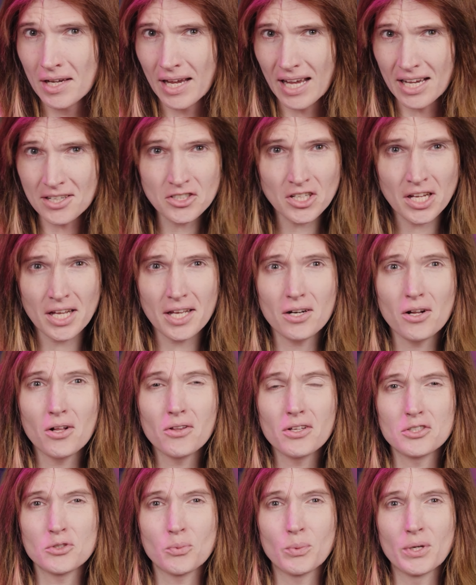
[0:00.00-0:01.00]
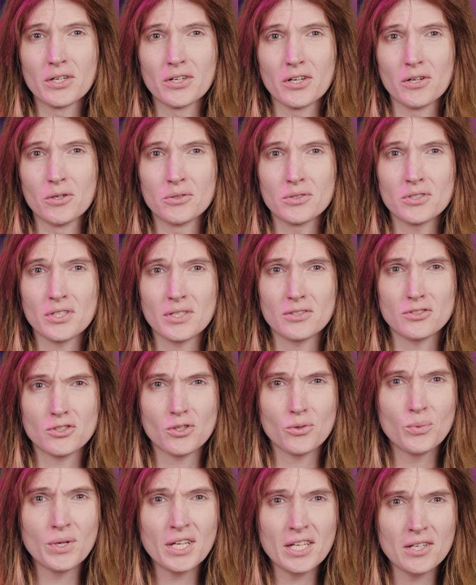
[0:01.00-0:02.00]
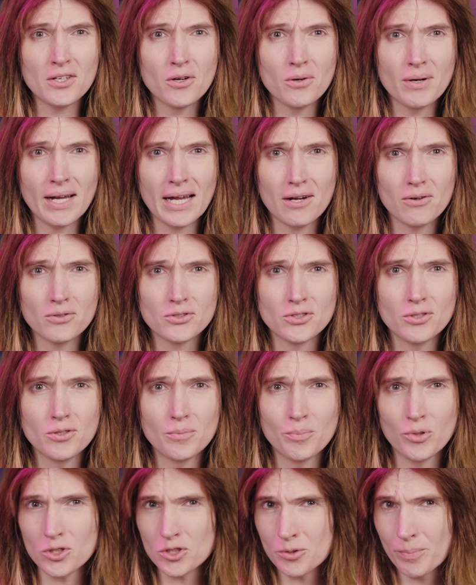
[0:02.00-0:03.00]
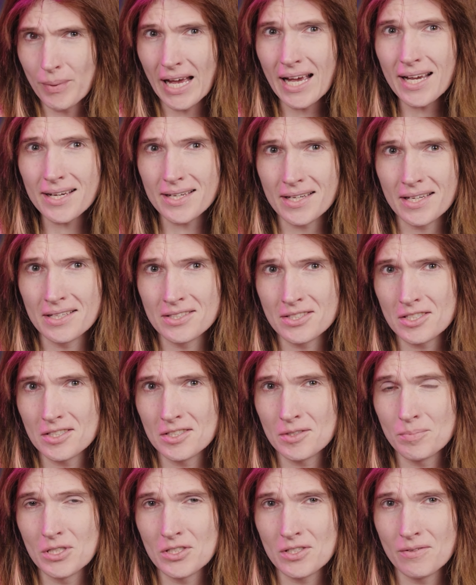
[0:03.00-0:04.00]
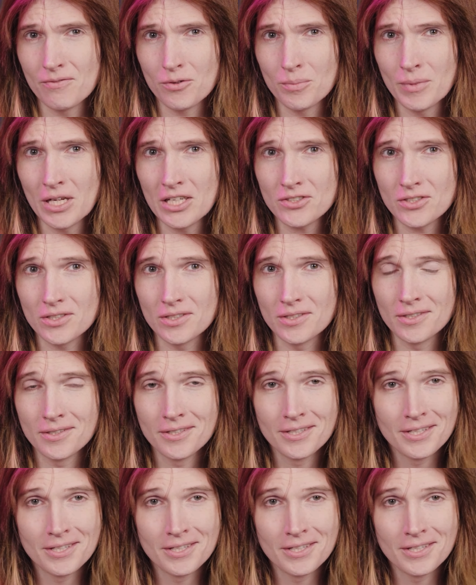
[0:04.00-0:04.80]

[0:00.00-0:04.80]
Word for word: Educate all us weirdos so we know how to push back against this misinformation.